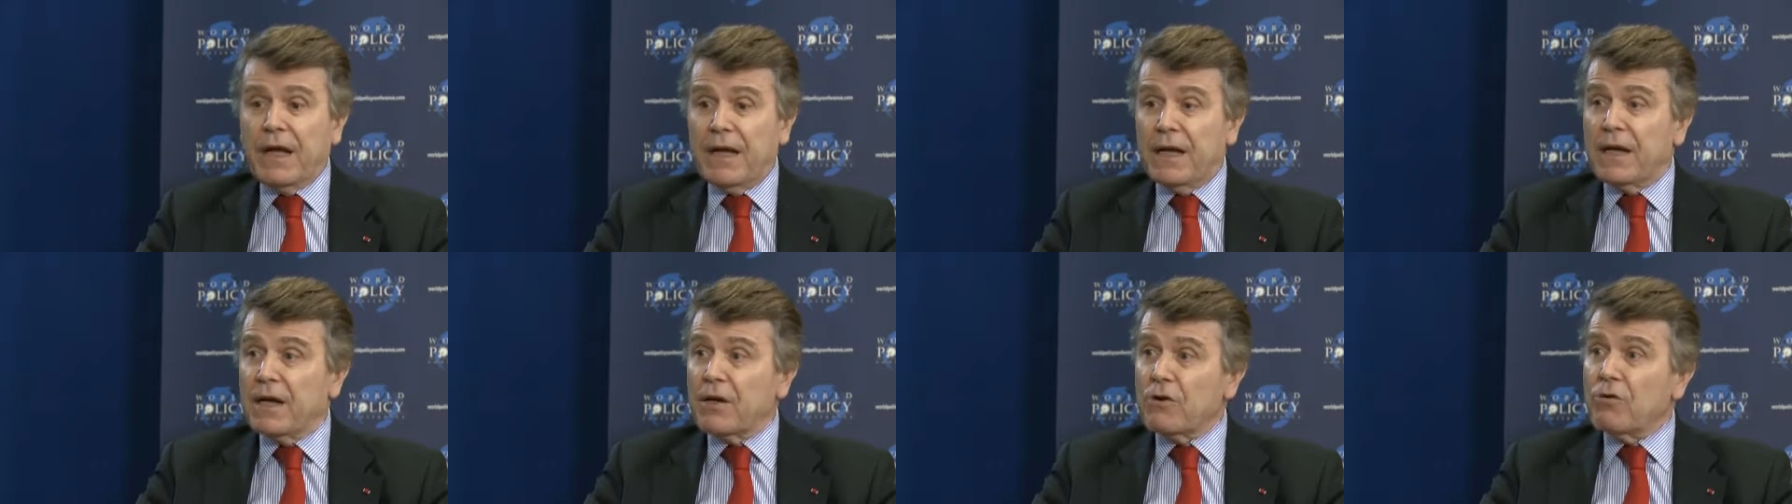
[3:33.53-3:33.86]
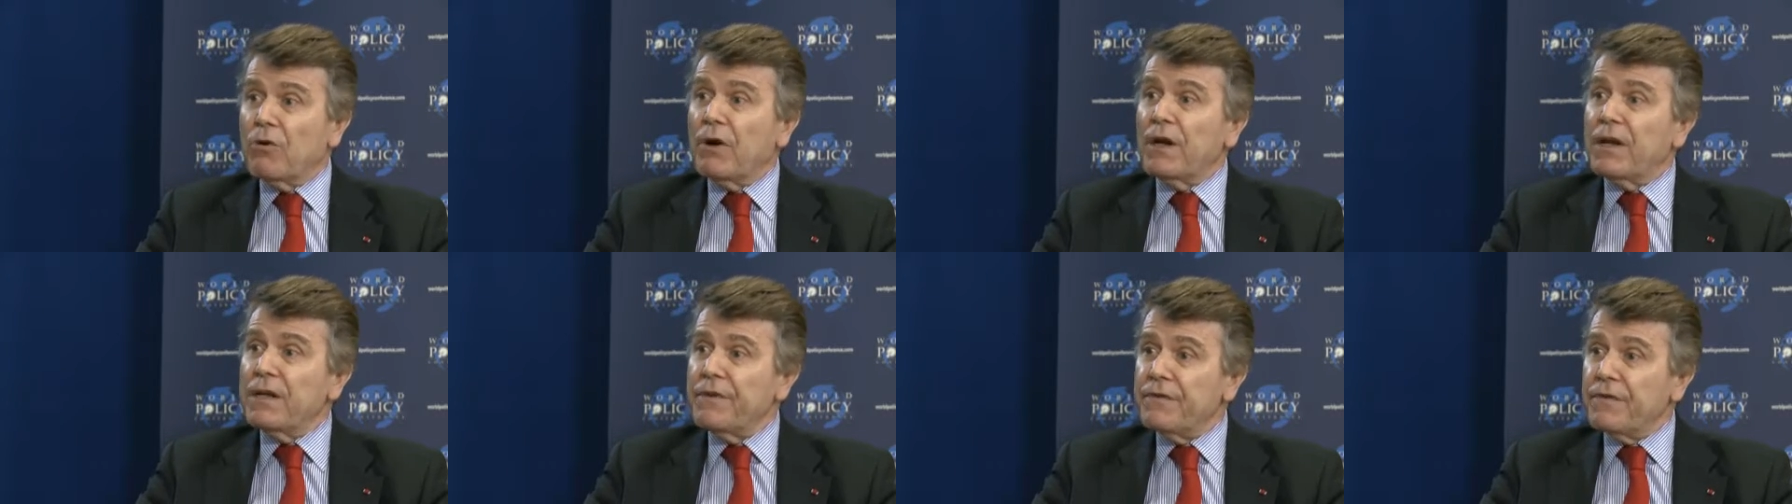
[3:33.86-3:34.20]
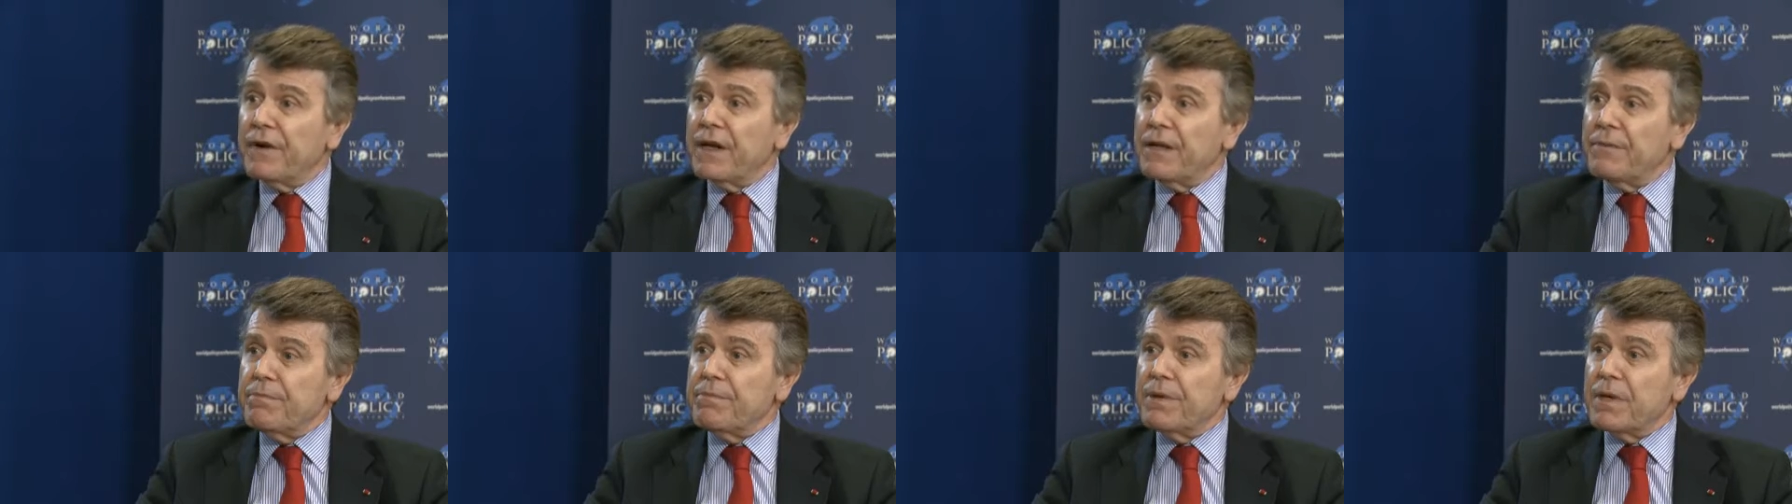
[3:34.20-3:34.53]
are
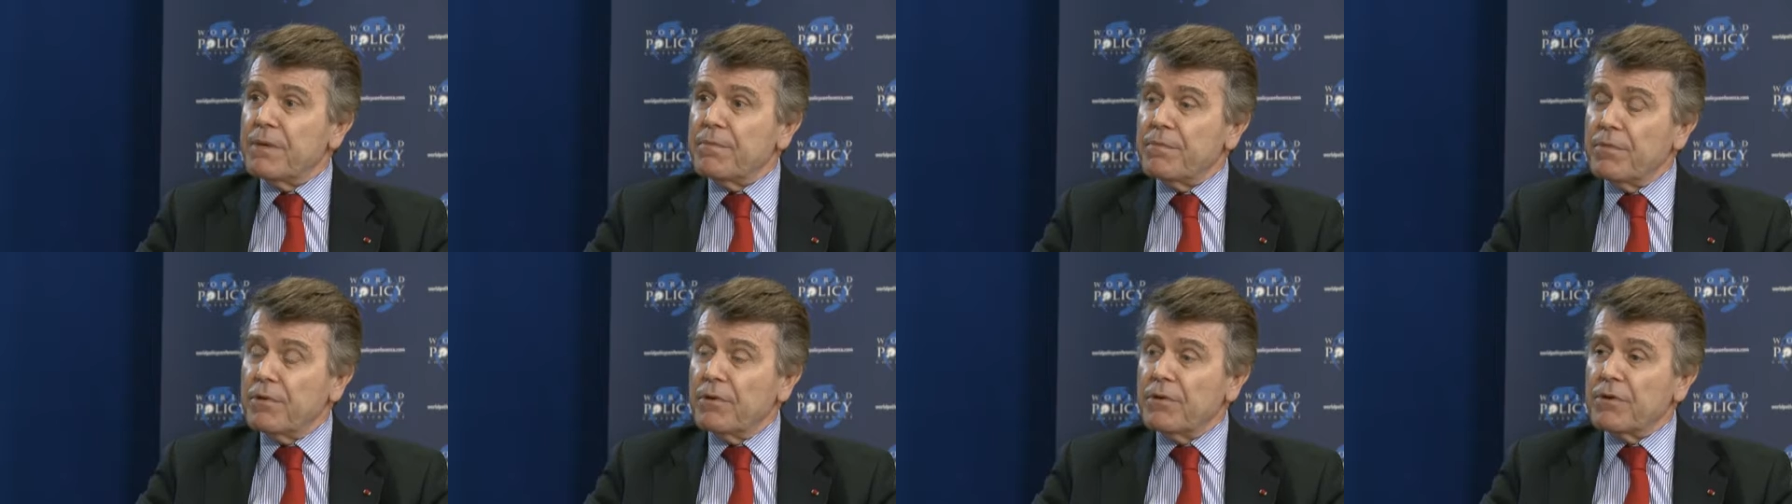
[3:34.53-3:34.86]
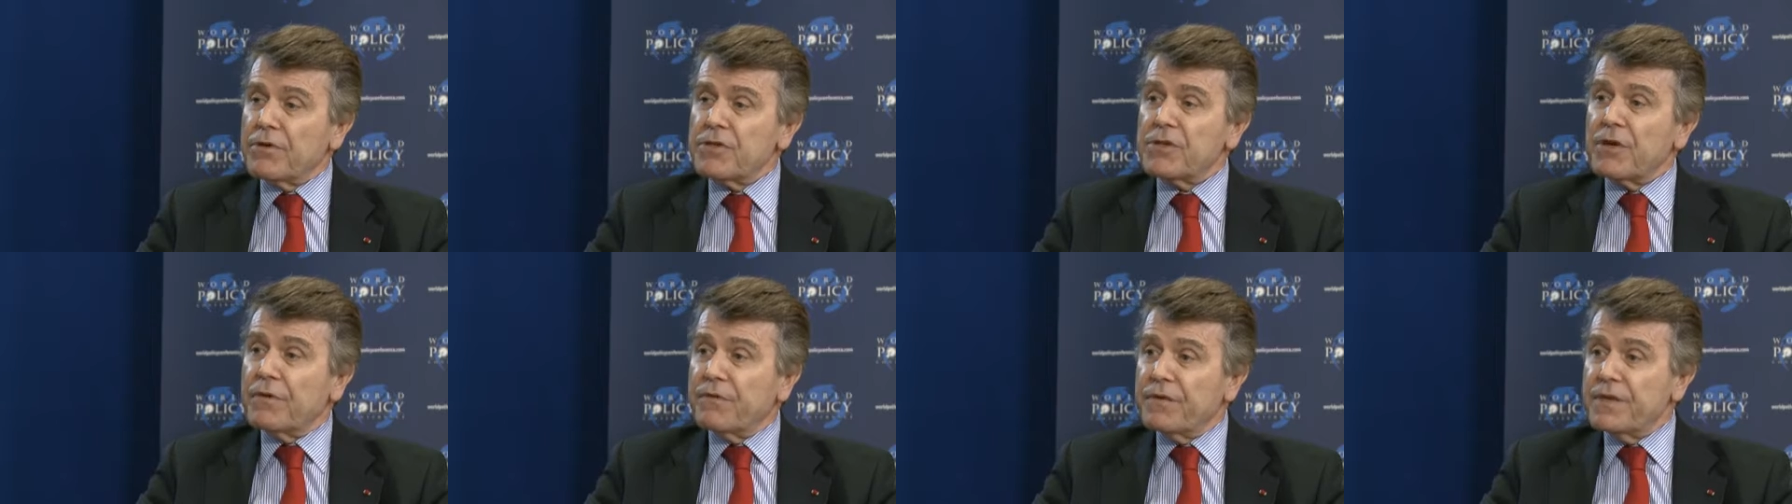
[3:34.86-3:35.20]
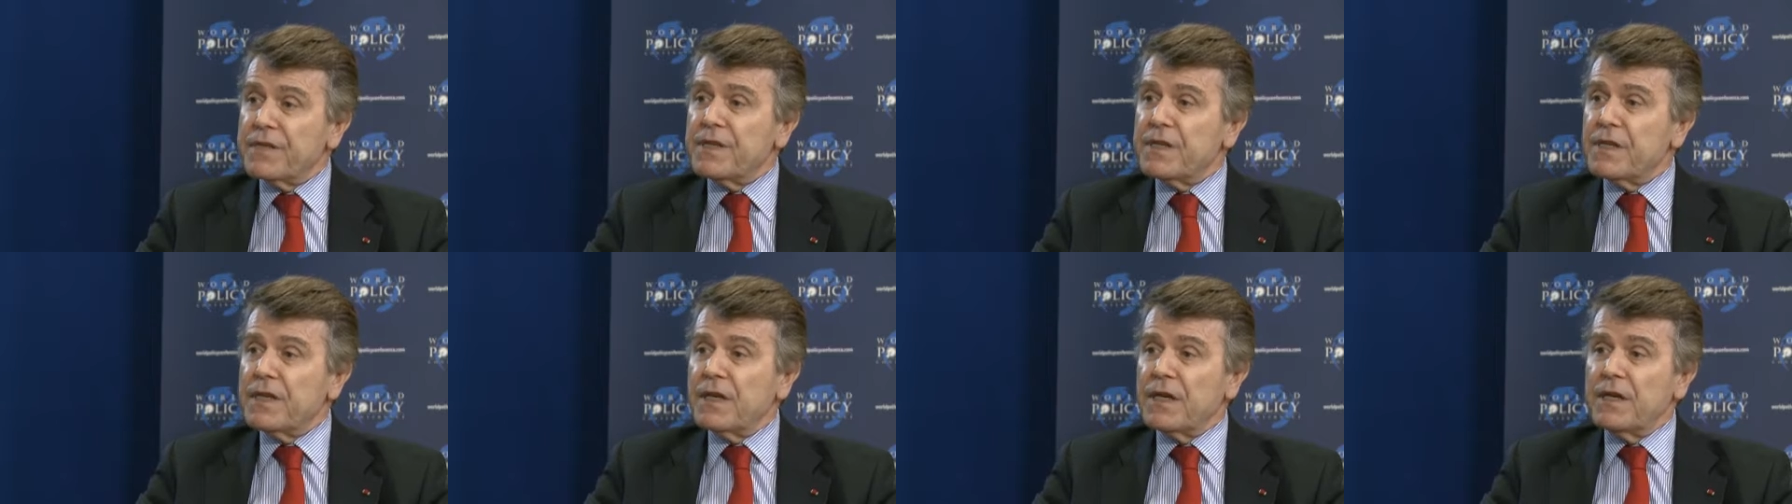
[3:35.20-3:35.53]
qualified people,
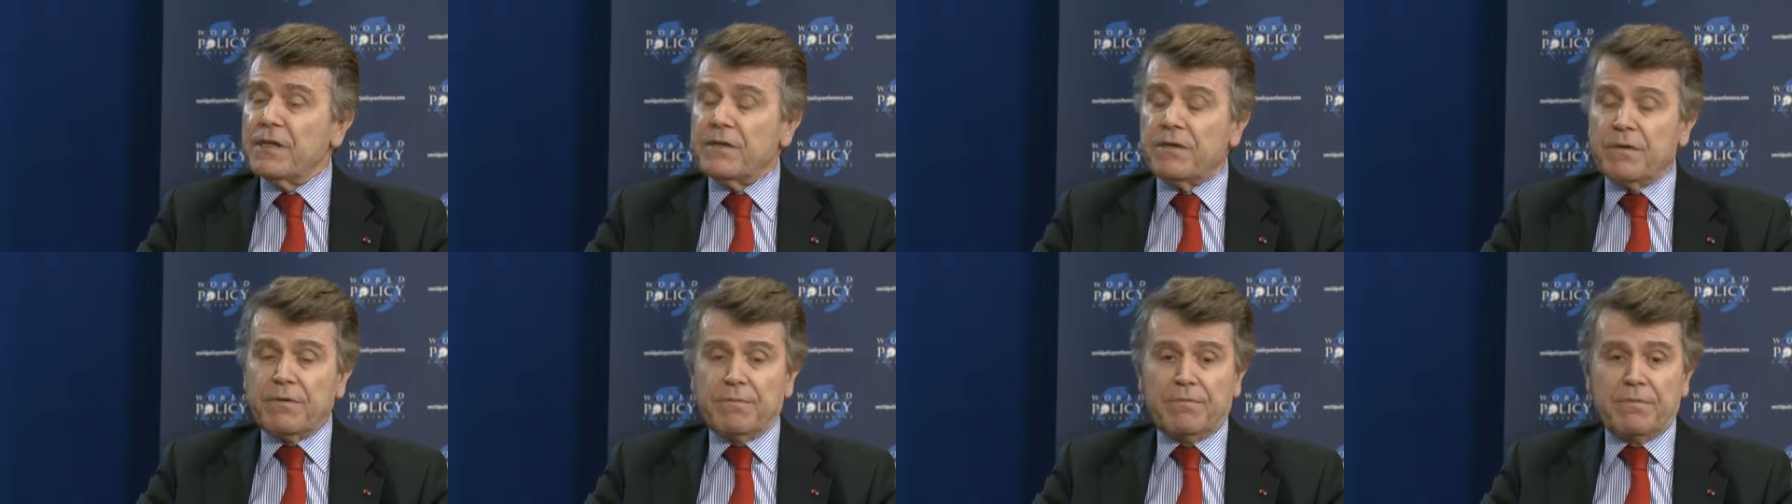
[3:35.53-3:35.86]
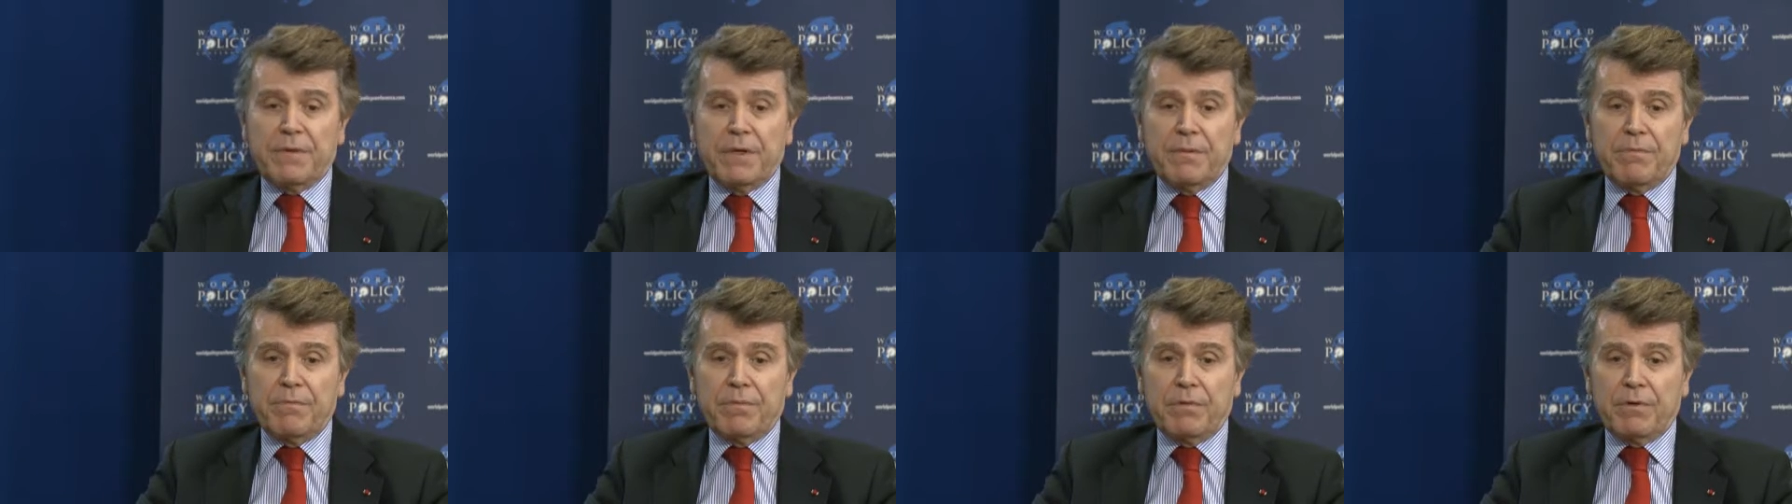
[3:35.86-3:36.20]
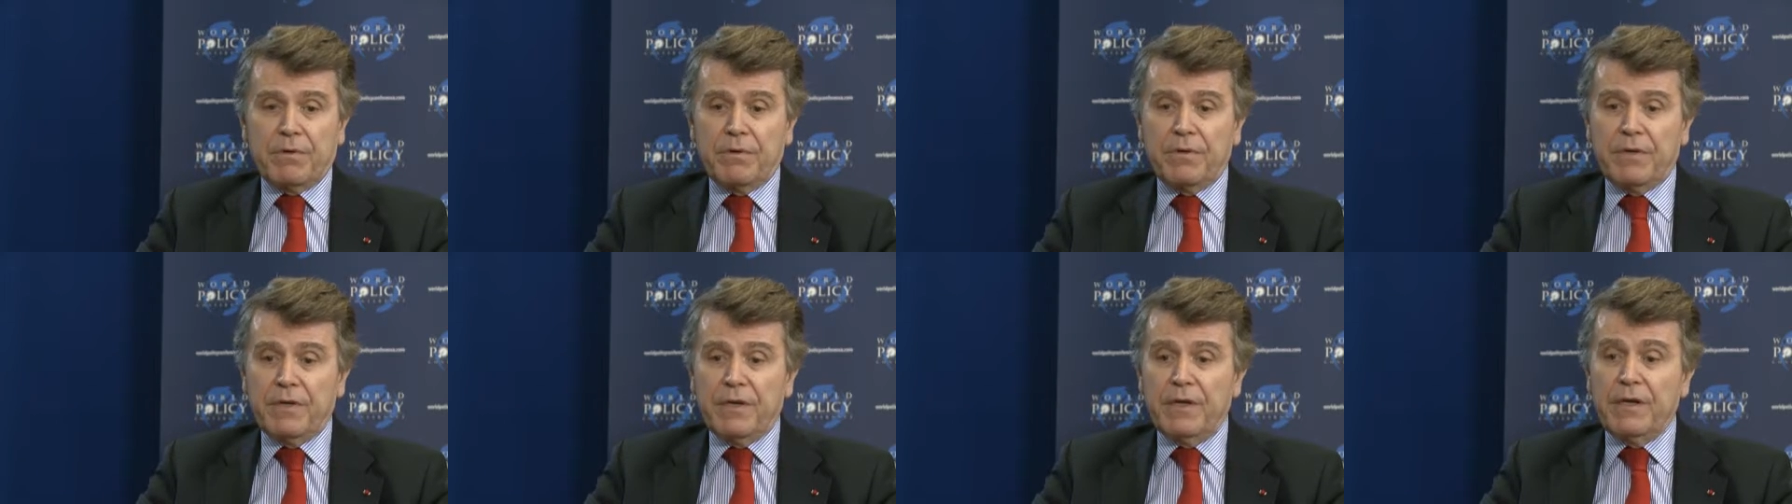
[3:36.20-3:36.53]
sophisticated
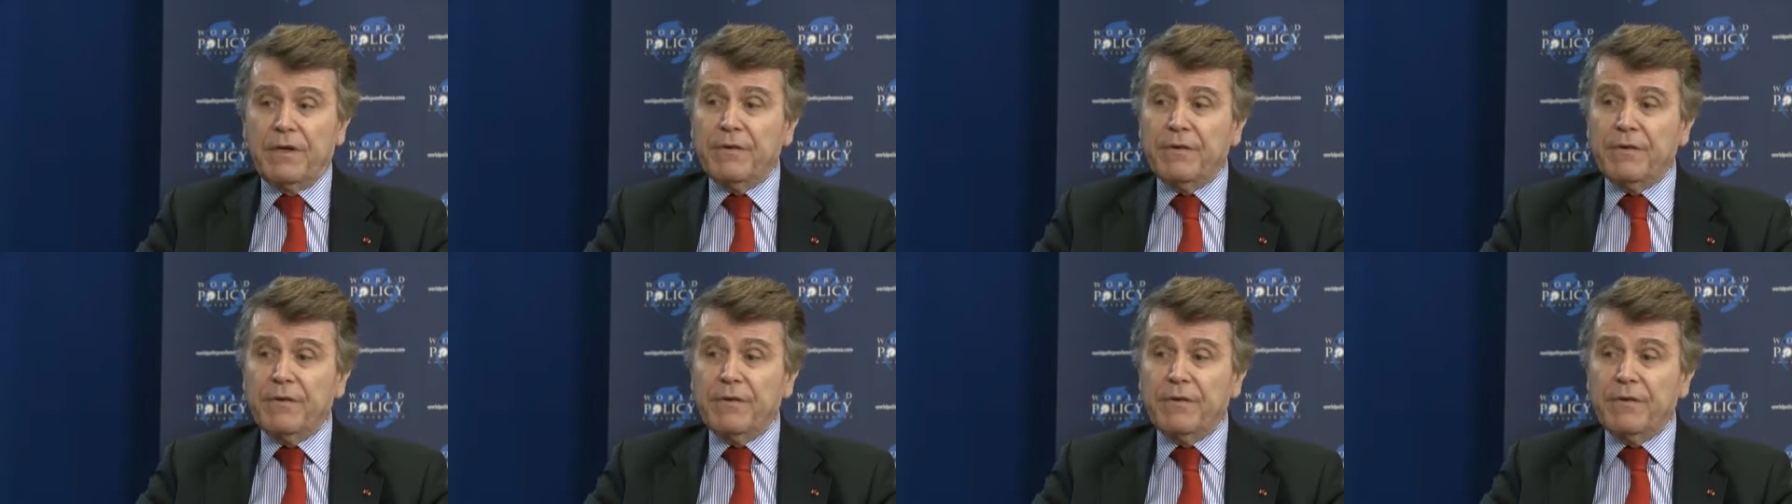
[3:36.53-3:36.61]
people,